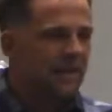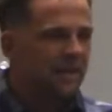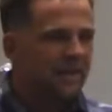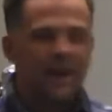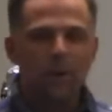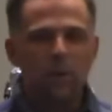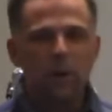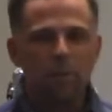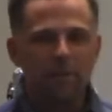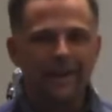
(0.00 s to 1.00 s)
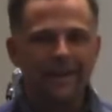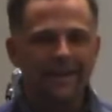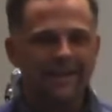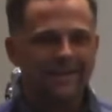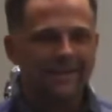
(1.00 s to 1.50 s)
there will be
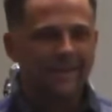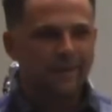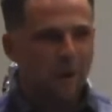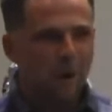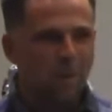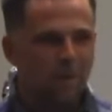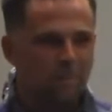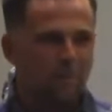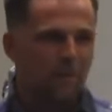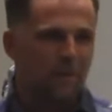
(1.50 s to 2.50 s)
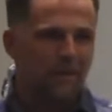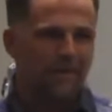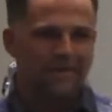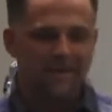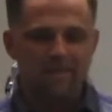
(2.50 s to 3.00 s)
no poor
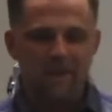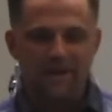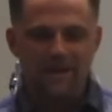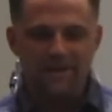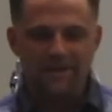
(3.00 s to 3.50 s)
among you.